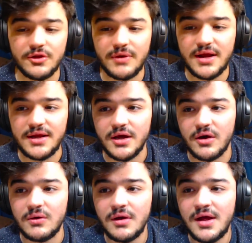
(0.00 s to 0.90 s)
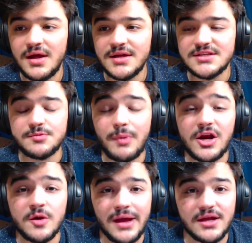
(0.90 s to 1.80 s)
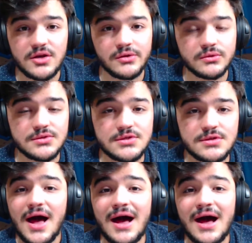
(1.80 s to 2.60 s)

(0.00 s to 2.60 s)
the radio Spider Man news.